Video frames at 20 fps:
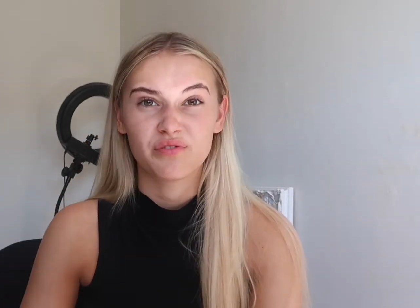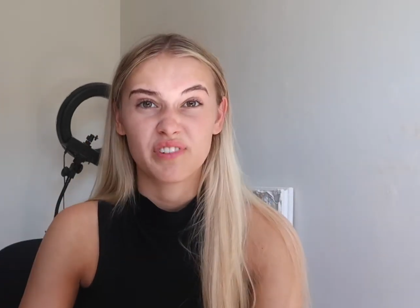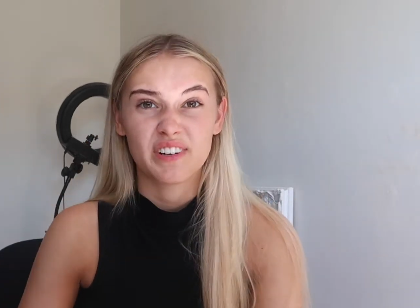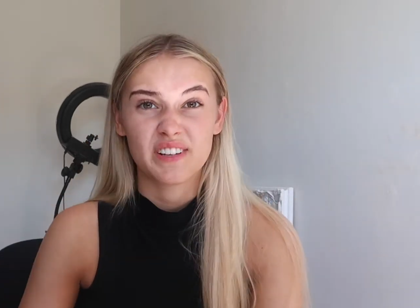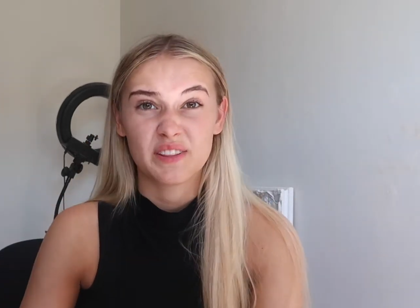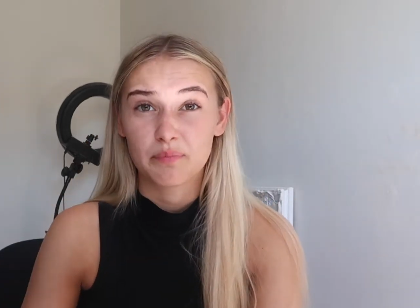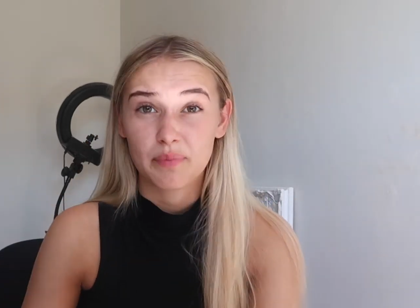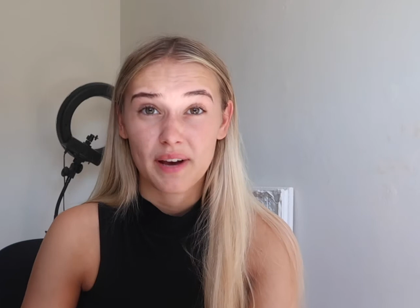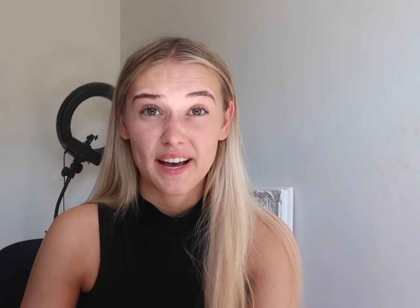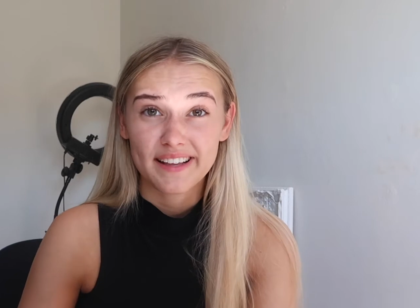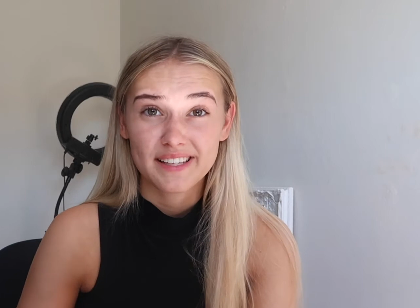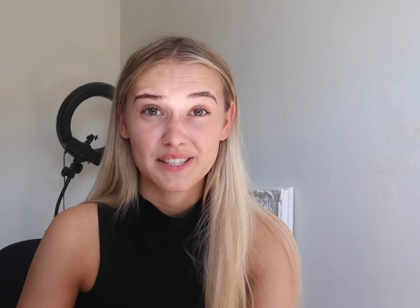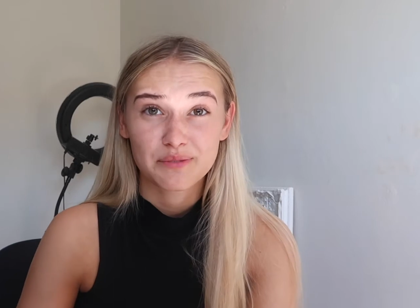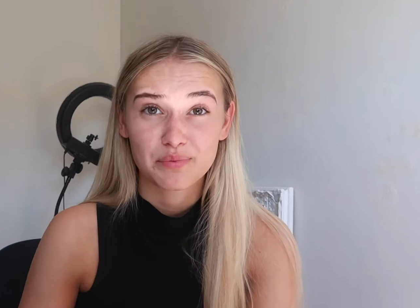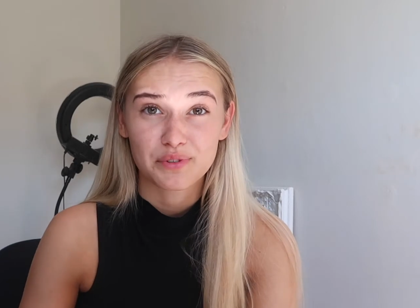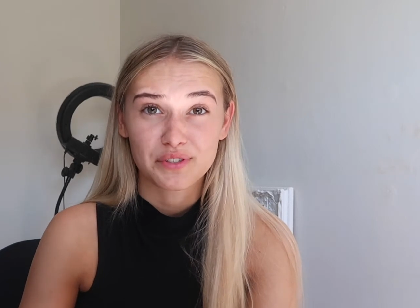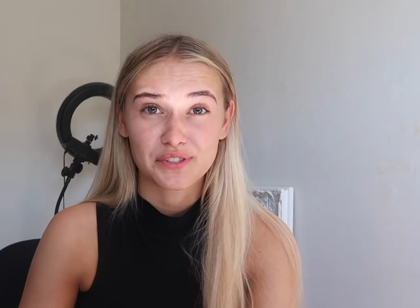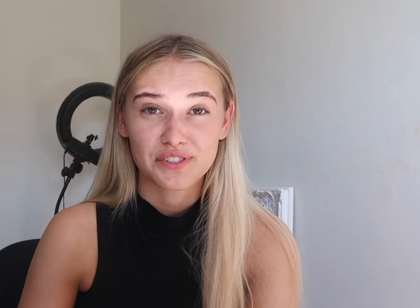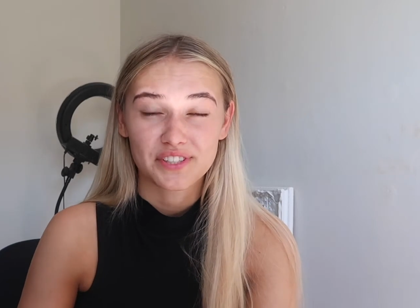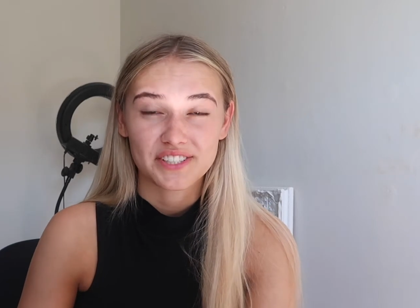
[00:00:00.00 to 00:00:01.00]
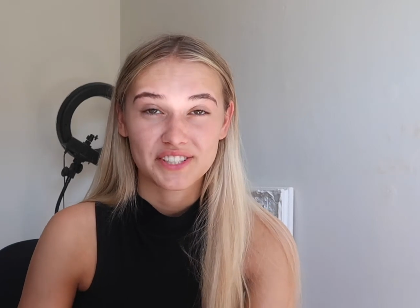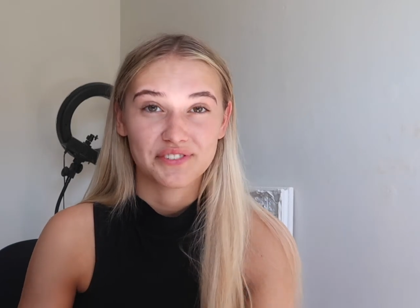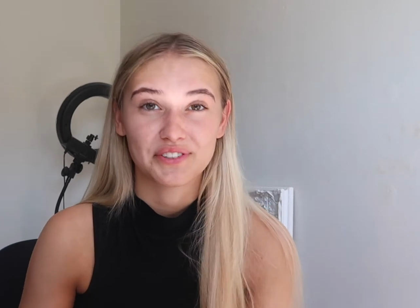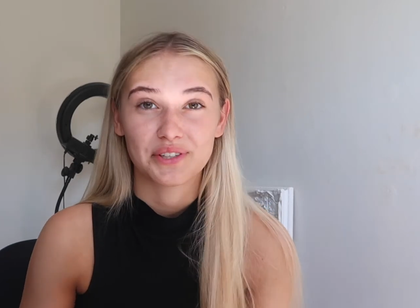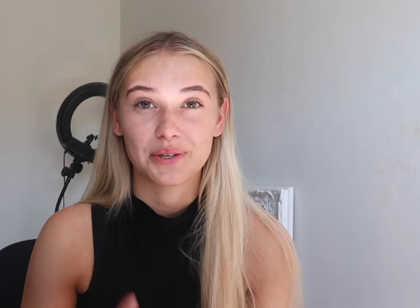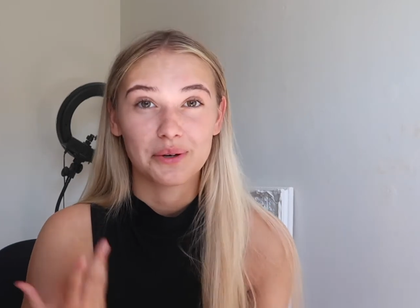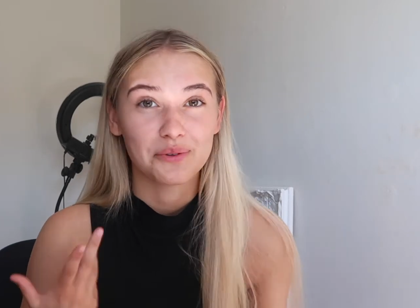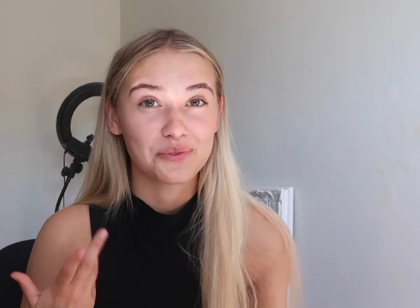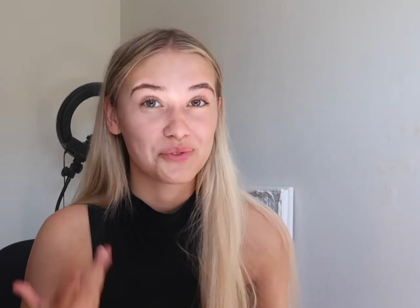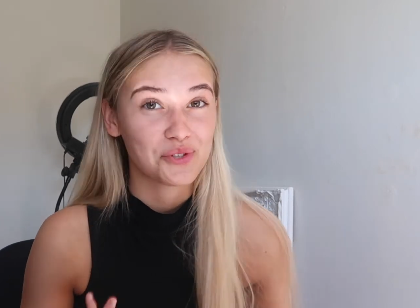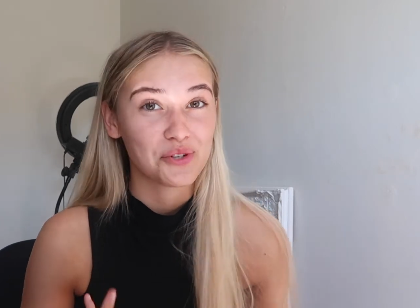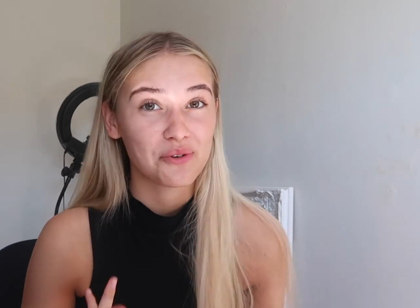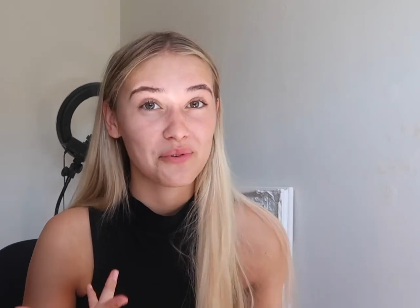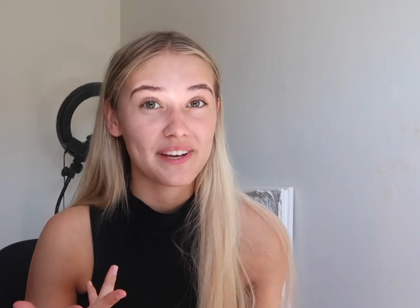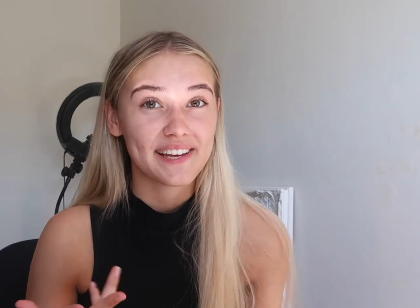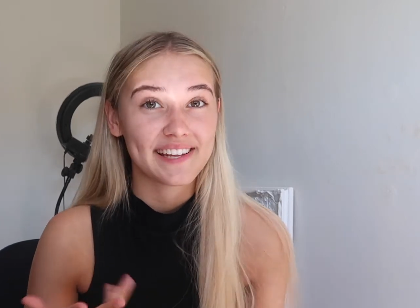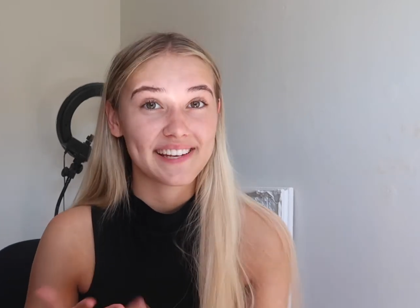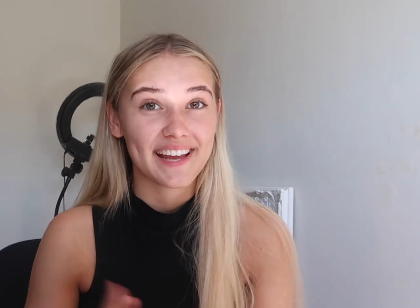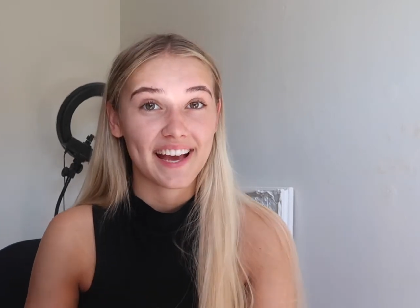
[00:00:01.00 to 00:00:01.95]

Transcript: really the best because I didn't really know what I was doing